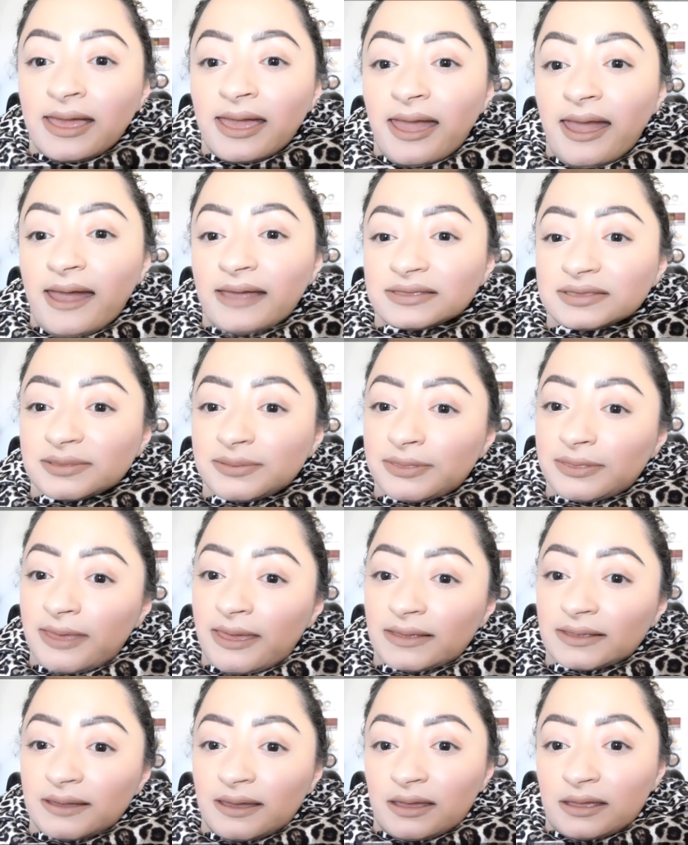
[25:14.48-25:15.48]
And
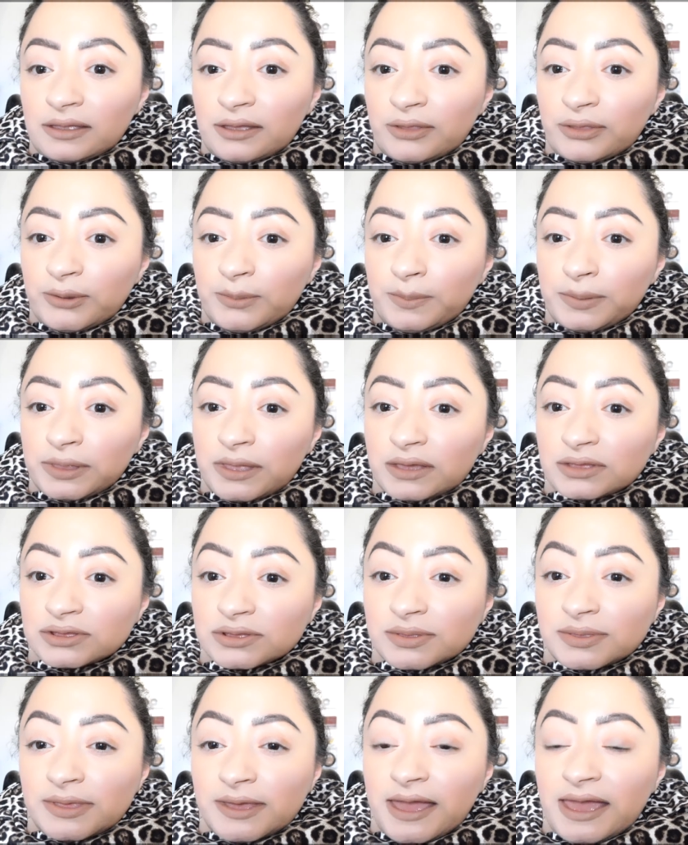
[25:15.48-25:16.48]
then another
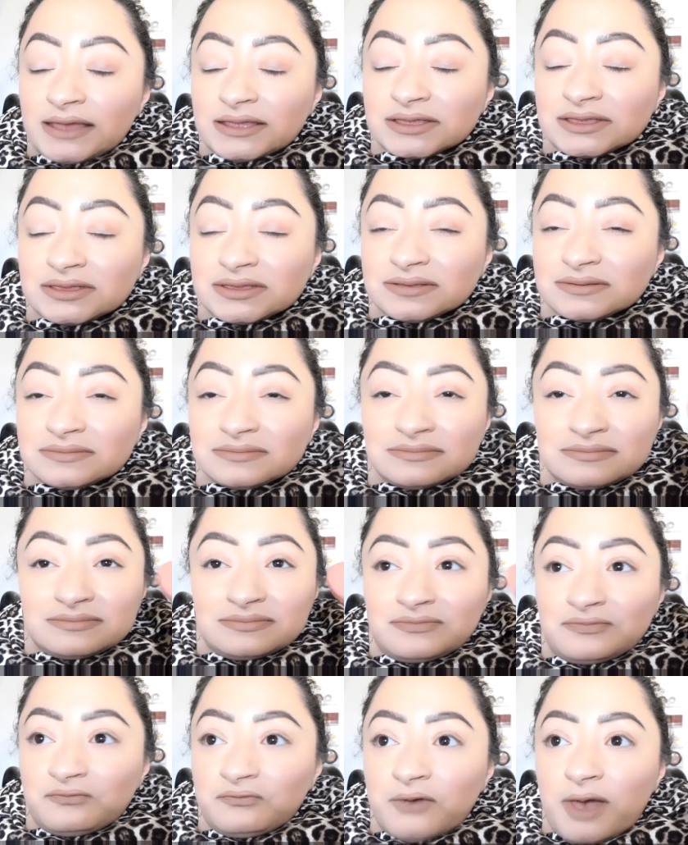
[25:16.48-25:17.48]
blush that I
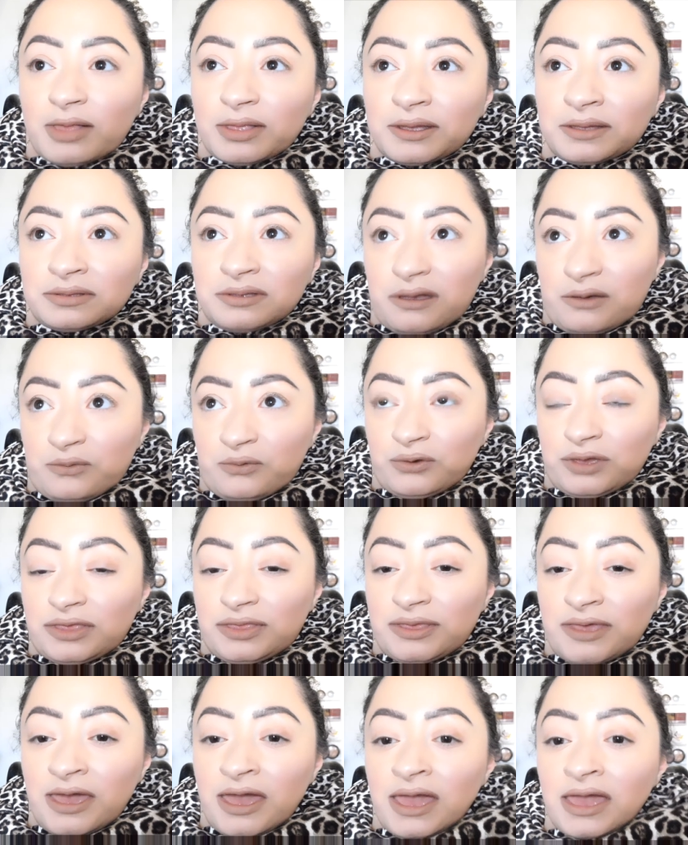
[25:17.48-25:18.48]
fell in love
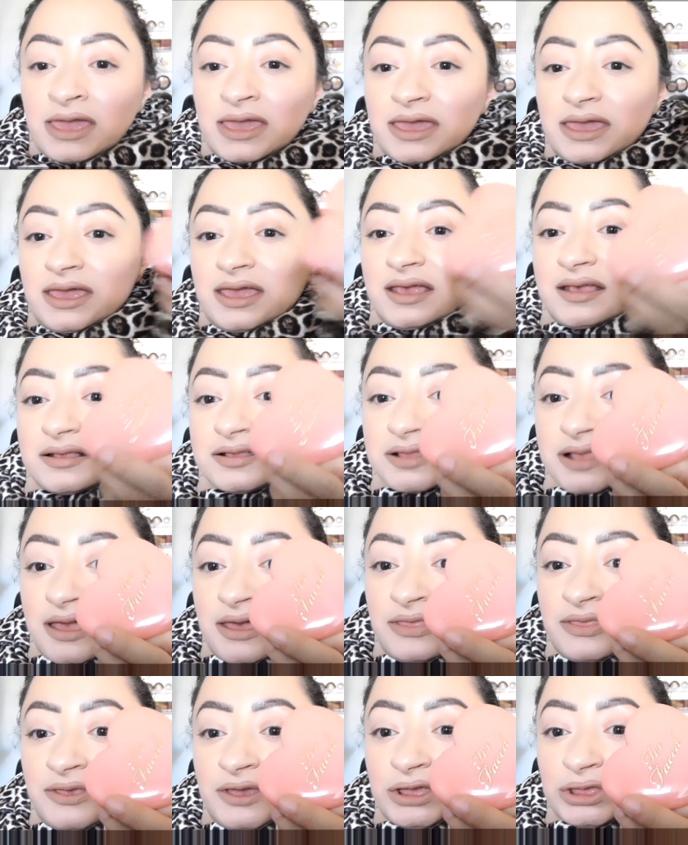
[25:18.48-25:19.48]
with is
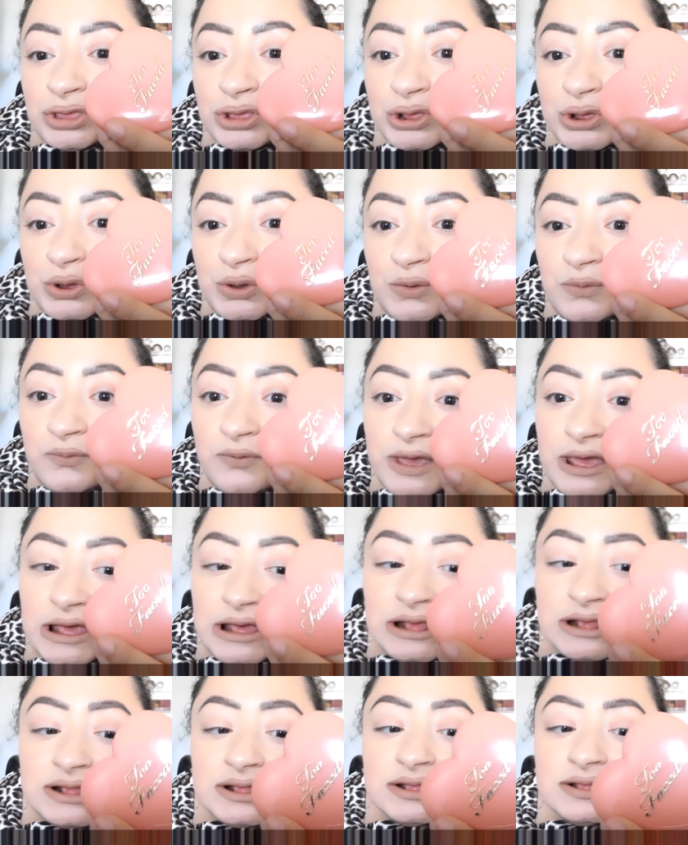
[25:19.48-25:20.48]
the Too
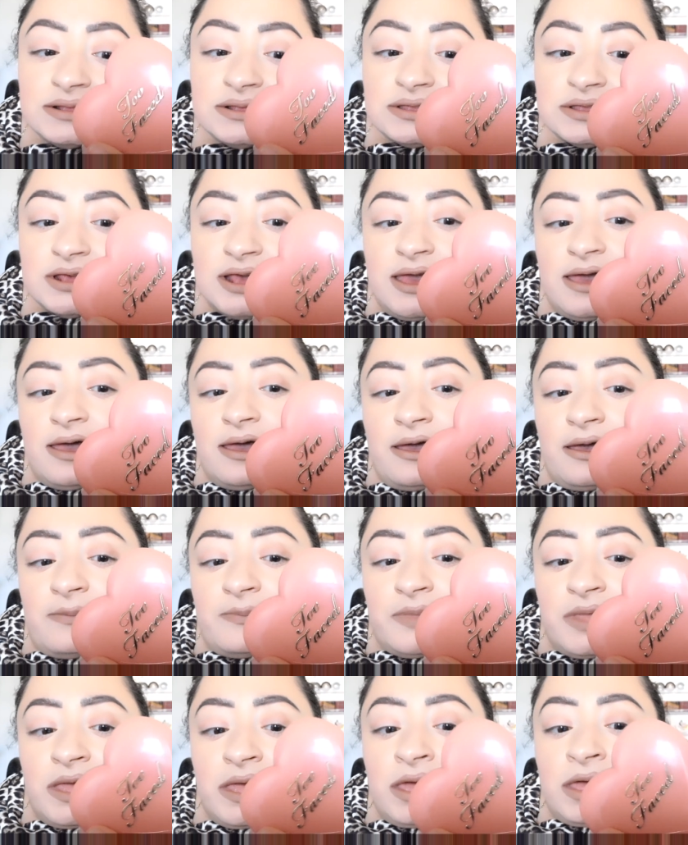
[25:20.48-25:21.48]
Faced
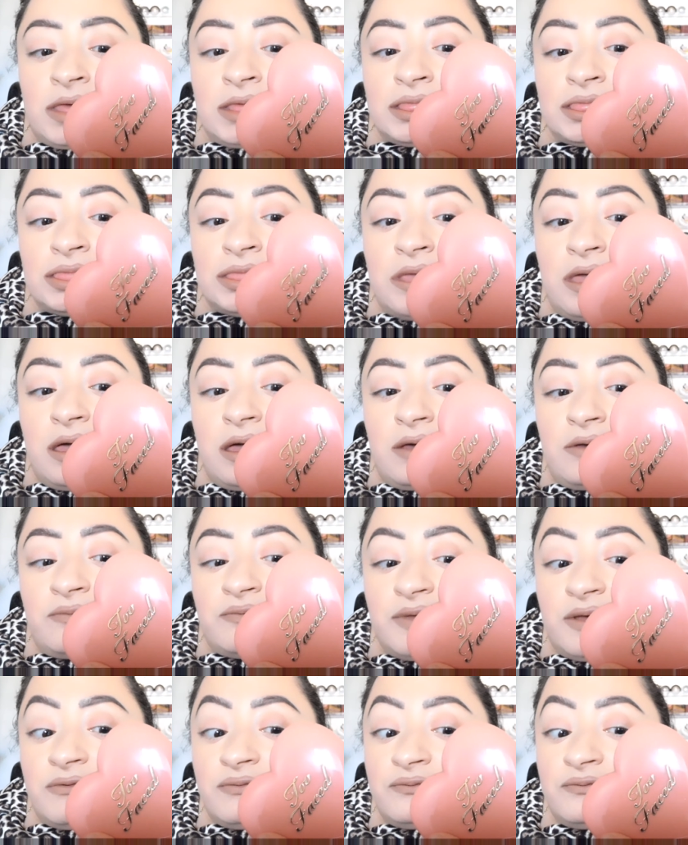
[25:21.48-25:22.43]
Love